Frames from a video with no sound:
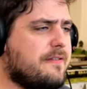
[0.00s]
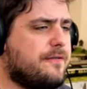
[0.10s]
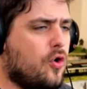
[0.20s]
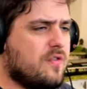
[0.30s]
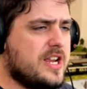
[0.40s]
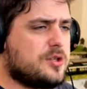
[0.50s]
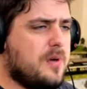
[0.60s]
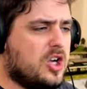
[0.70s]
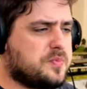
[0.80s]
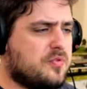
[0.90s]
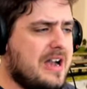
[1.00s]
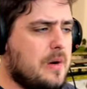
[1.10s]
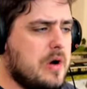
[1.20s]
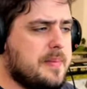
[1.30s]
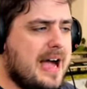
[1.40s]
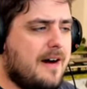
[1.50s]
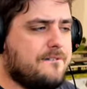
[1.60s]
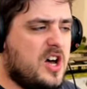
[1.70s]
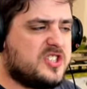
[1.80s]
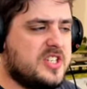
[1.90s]
4-ish miles per hour, but how
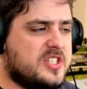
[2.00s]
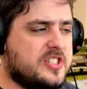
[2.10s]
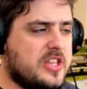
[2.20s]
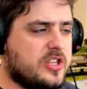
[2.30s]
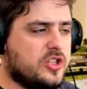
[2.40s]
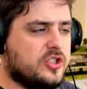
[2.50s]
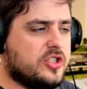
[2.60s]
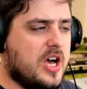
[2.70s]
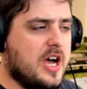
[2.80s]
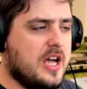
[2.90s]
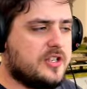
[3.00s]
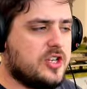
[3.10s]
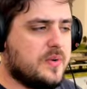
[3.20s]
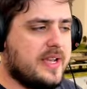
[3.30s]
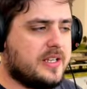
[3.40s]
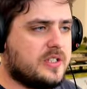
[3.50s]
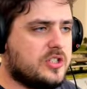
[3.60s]
fast is Sutherland uh, doing?